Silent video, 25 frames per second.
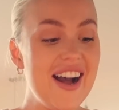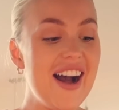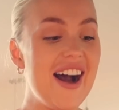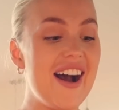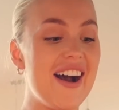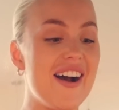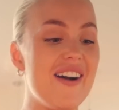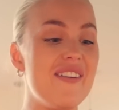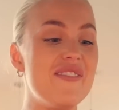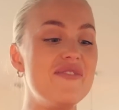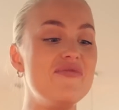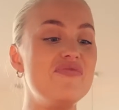
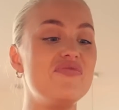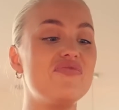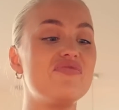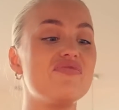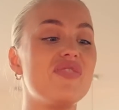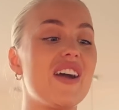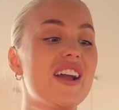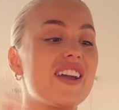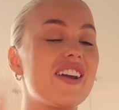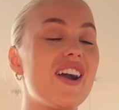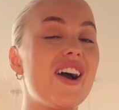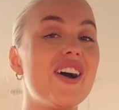
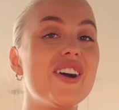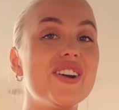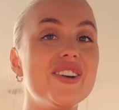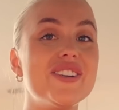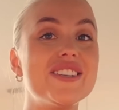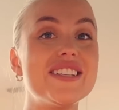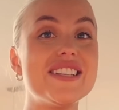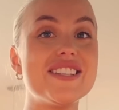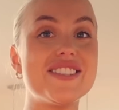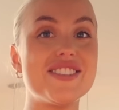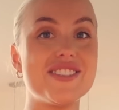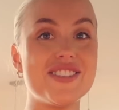My
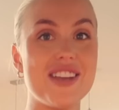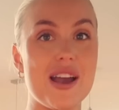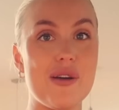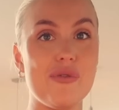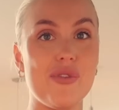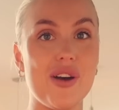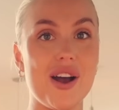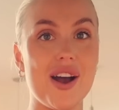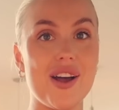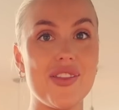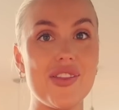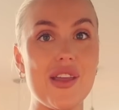code is
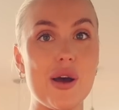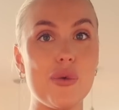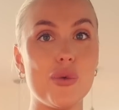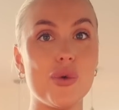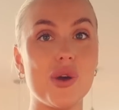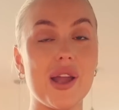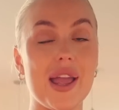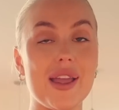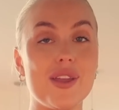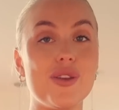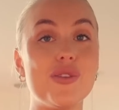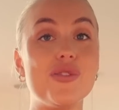Gemma, and that
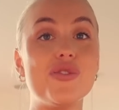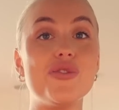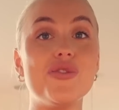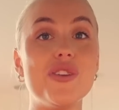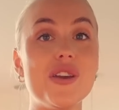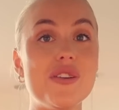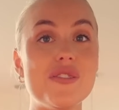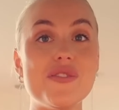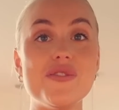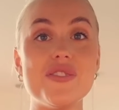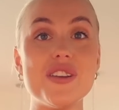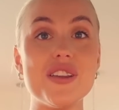will get you
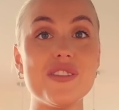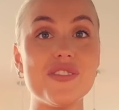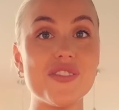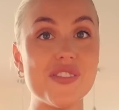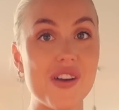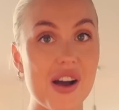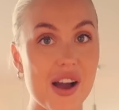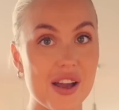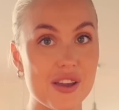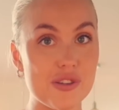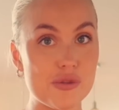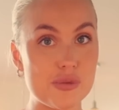
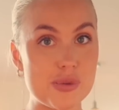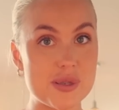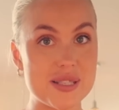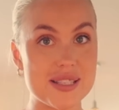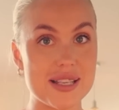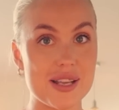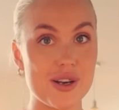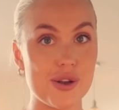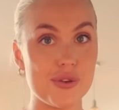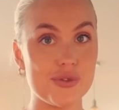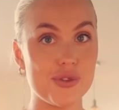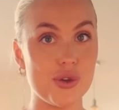
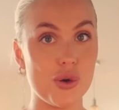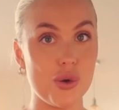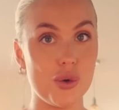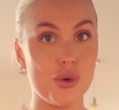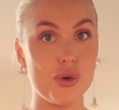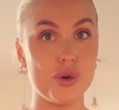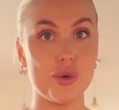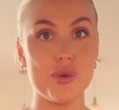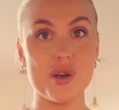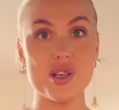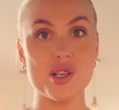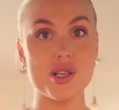55% off your
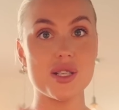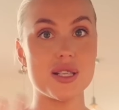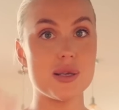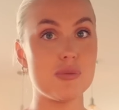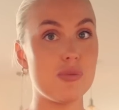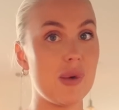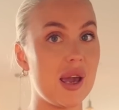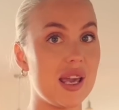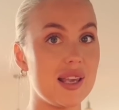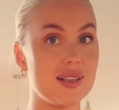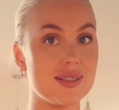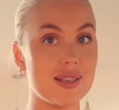order, which is
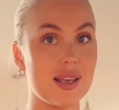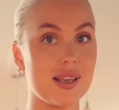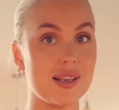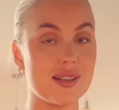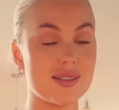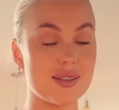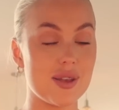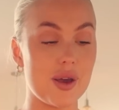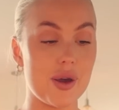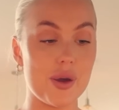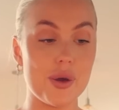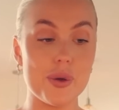
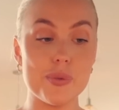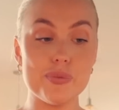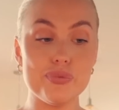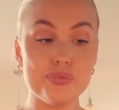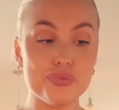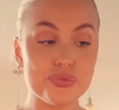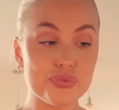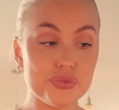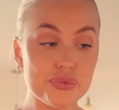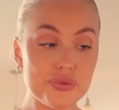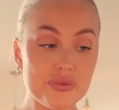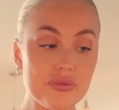amazing. So
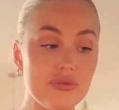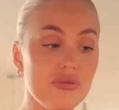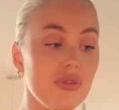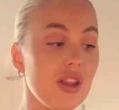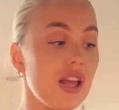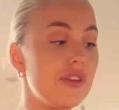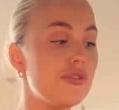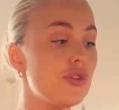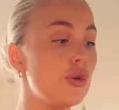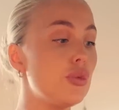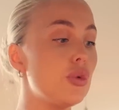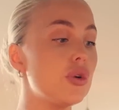
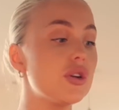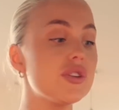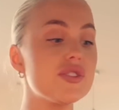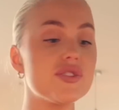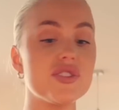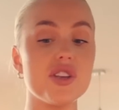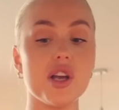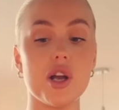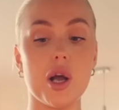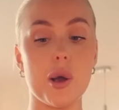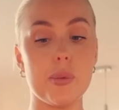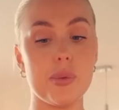if you want to
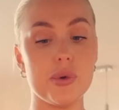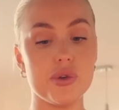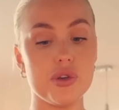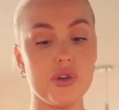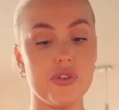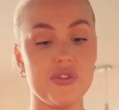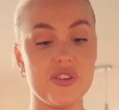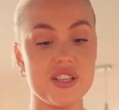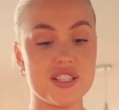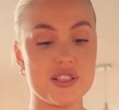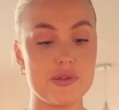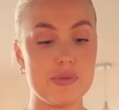stock up on
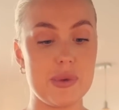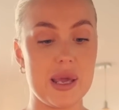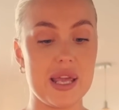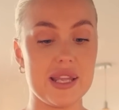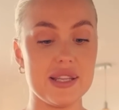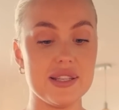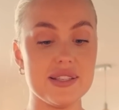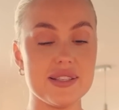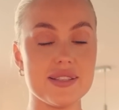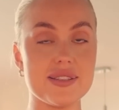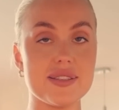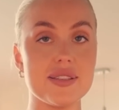your
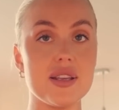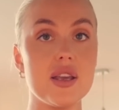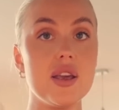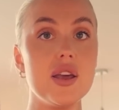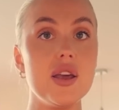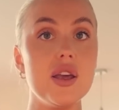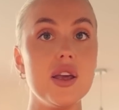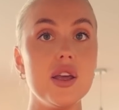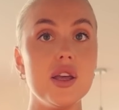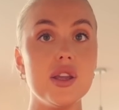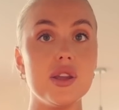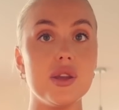vitamins,
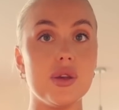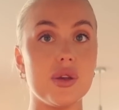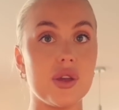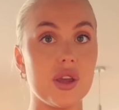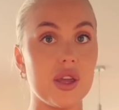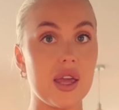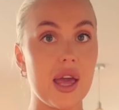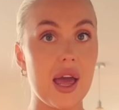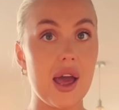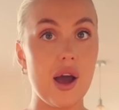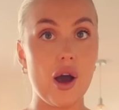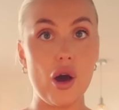you
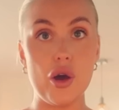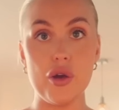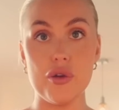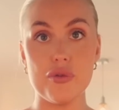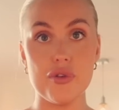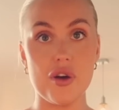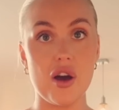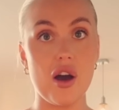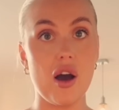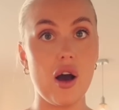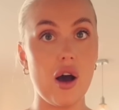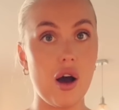can get
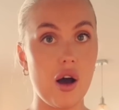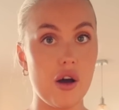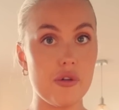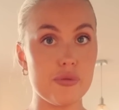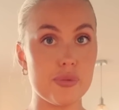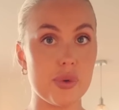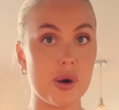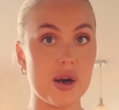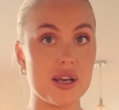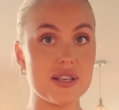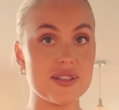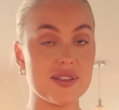over
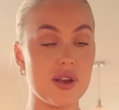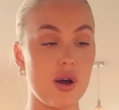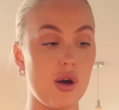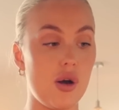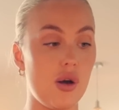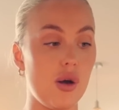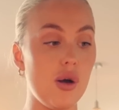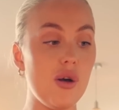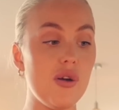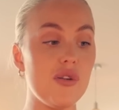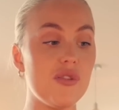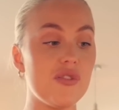half price
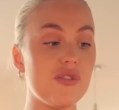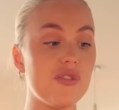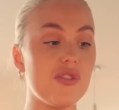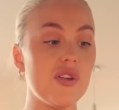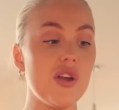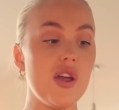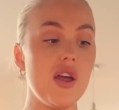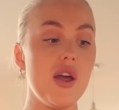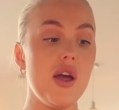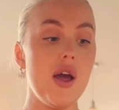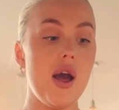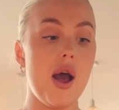off.
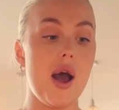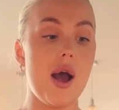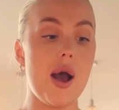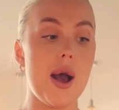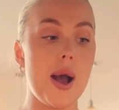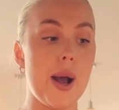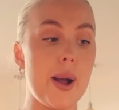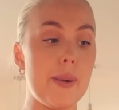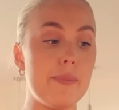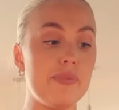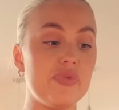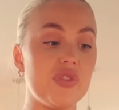
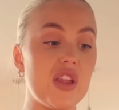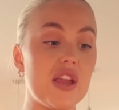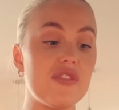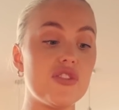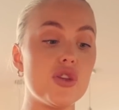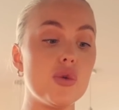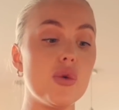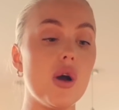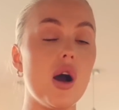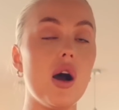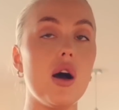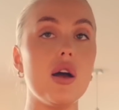
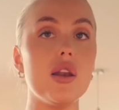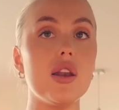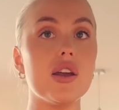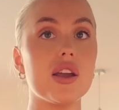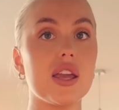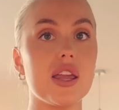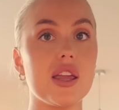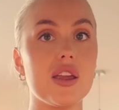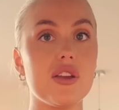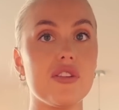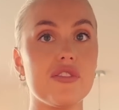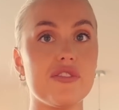If you are
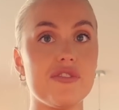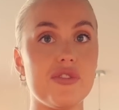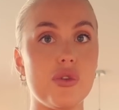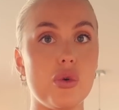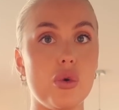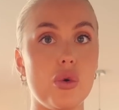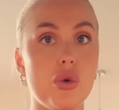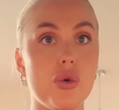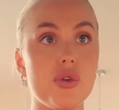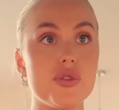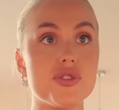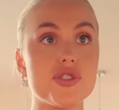looking
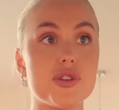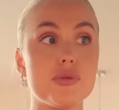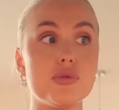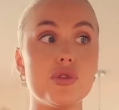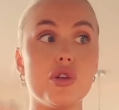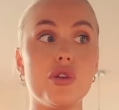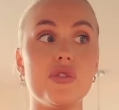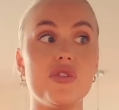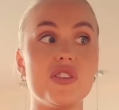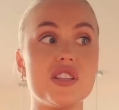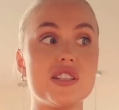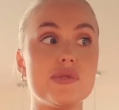for some
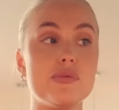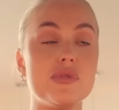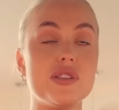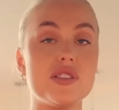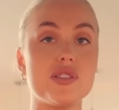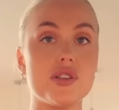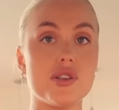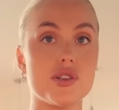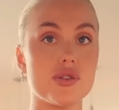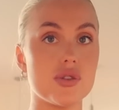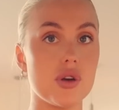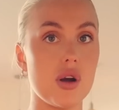new
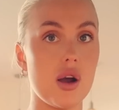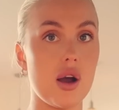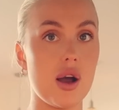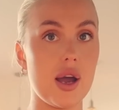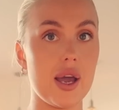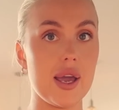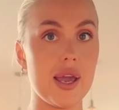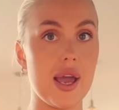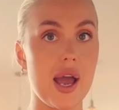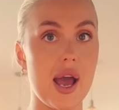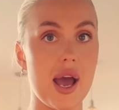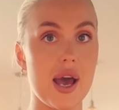vitamins to
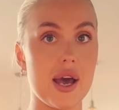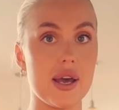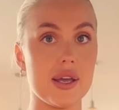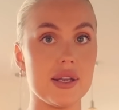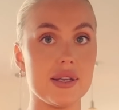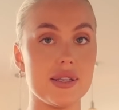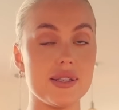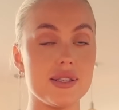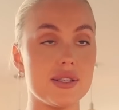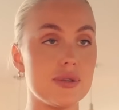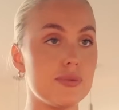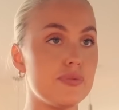try
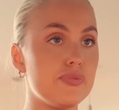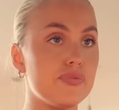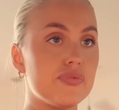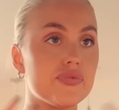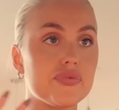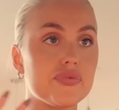and